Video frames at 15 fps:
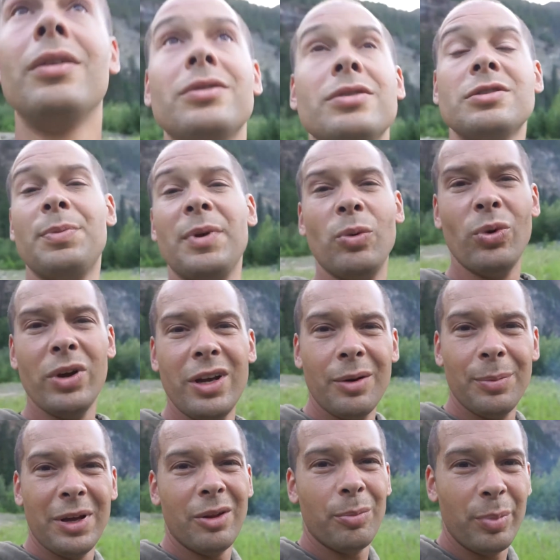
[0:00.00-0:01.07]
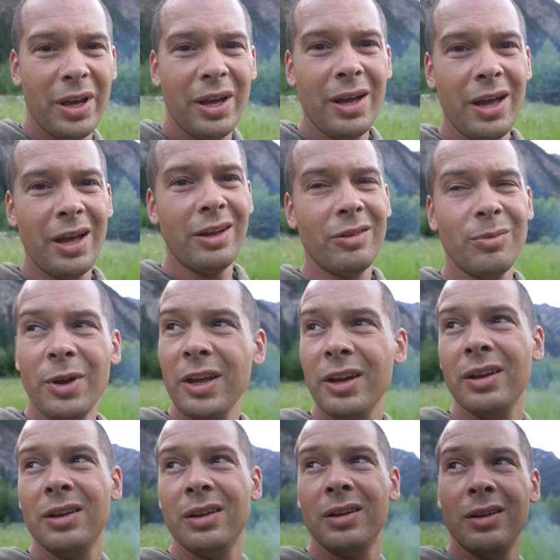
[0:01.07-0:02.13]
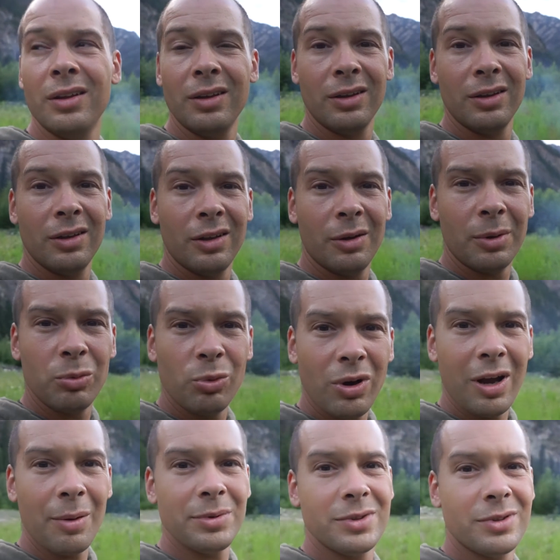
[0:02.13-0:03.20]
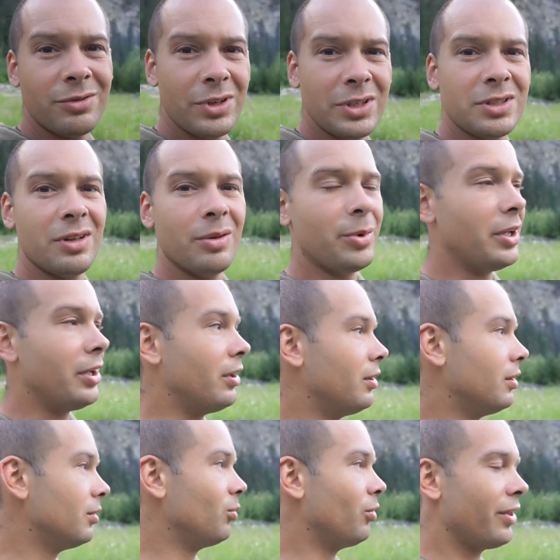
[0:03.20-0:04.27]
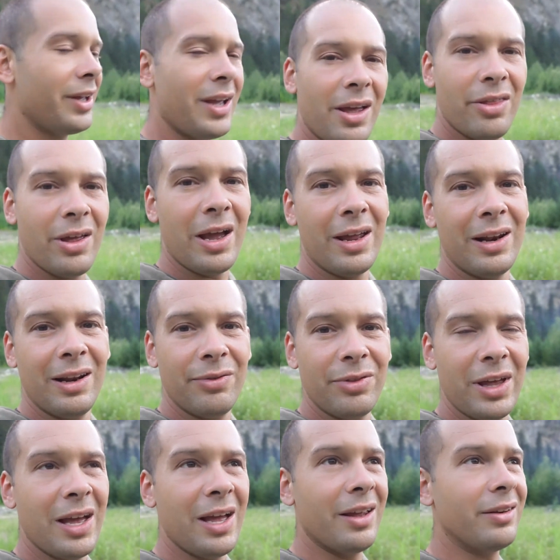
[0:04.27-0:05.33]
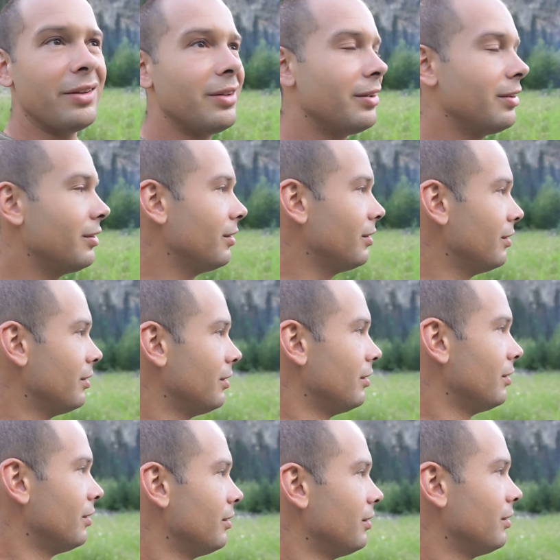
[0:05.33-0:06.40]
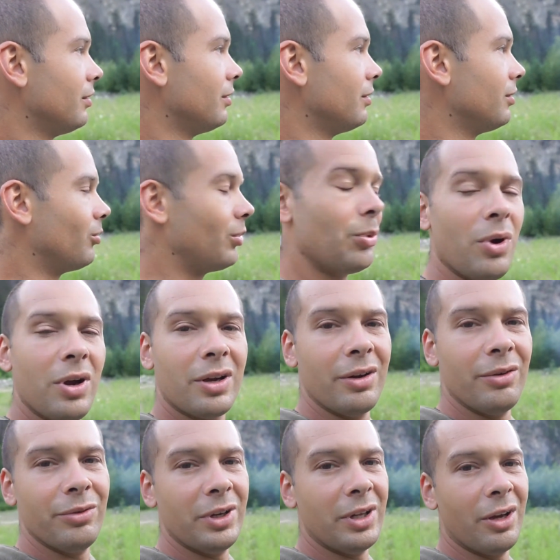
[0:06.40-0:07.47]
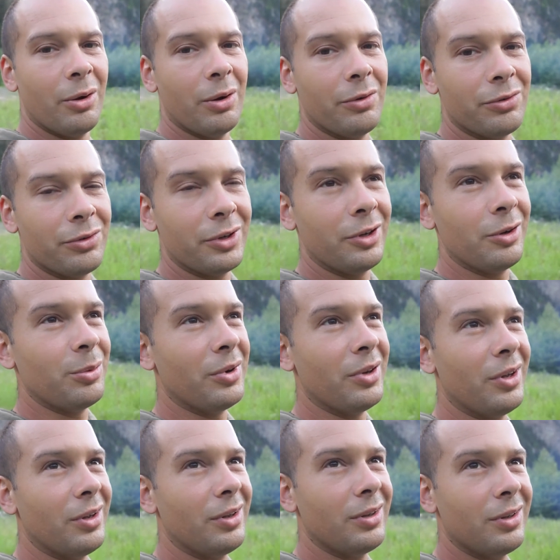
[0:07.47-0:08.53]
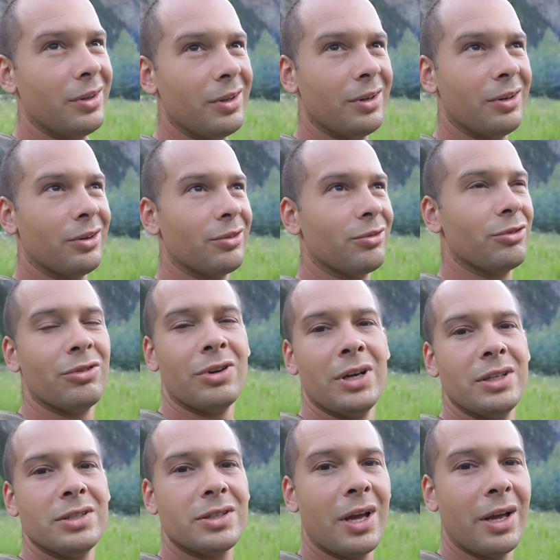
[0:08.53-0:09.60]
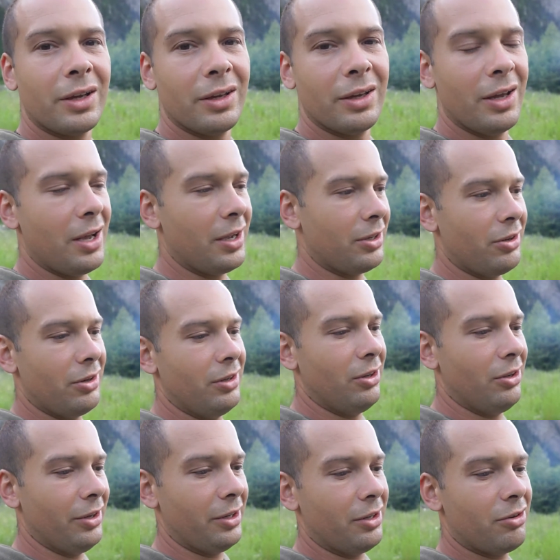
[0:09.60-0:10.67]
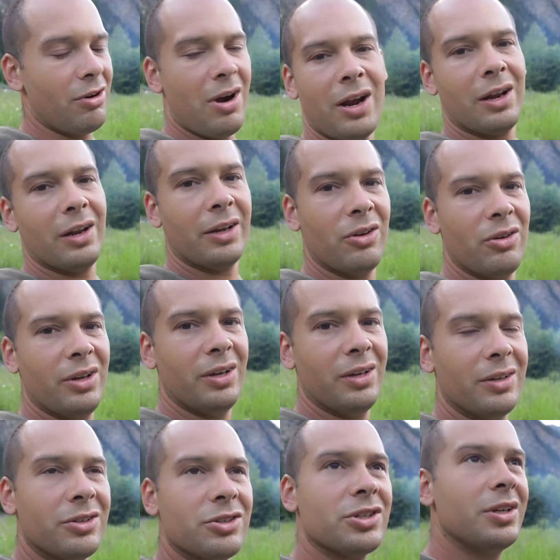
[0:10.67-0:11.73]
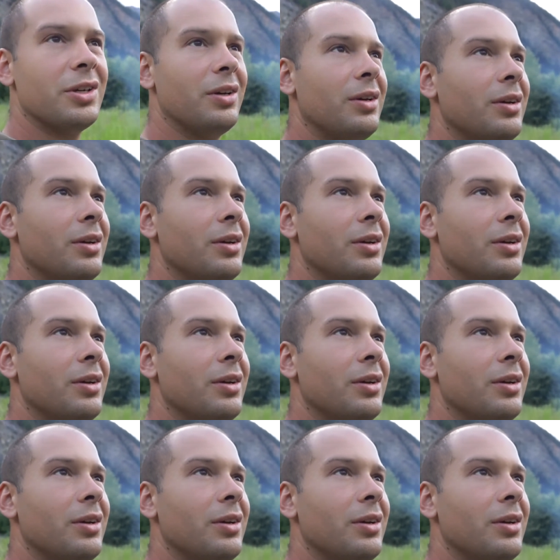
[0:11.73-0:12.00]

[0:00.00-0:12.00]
Just a bit weird about the bear hand, man. I mean, what happened to the rest of the bear? What, they ate that and left the hand? We were going to video it for you, but it looked really skanky. It had kind of like crackling on it and shit.